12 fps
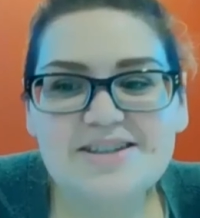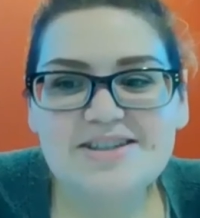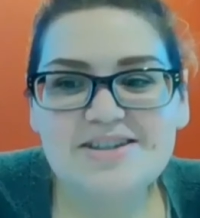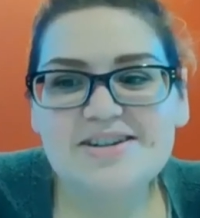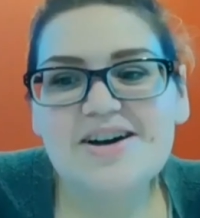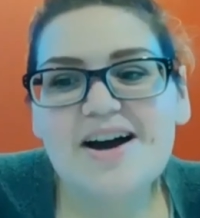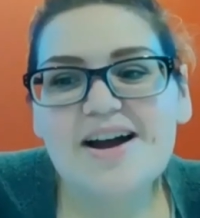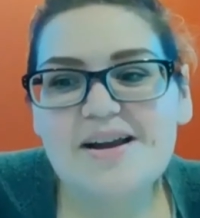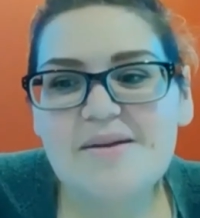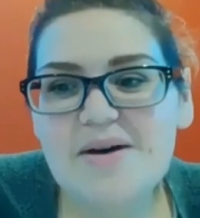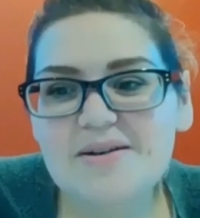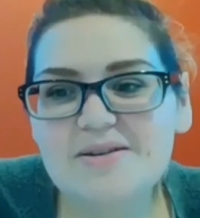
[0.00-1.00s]
You start
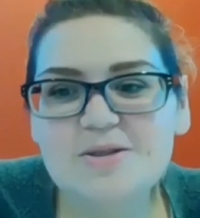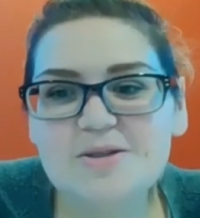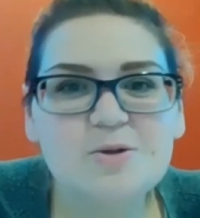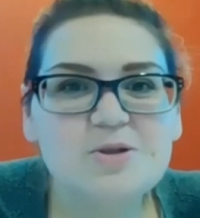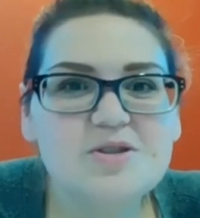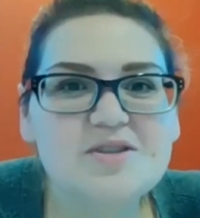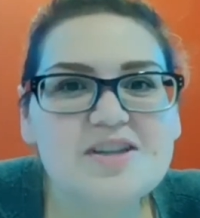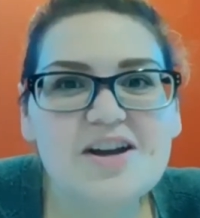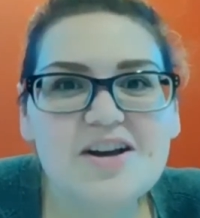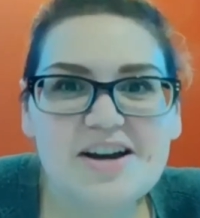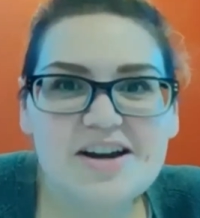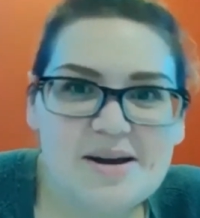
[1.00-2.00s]
talking about social
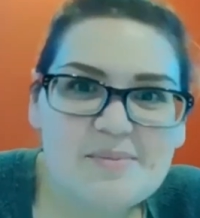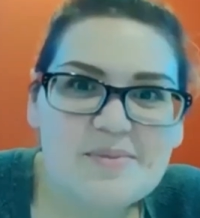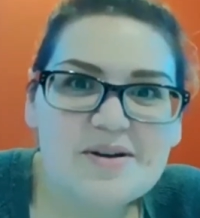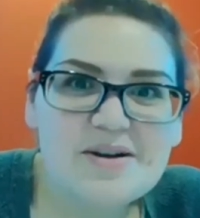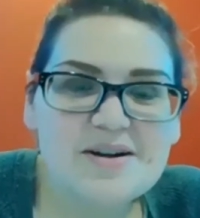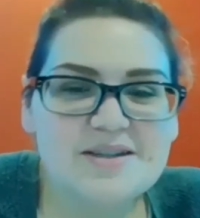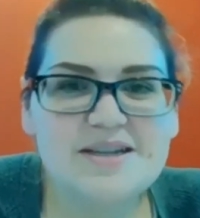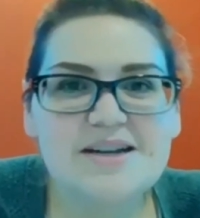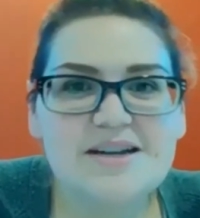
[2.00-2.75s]
security numbers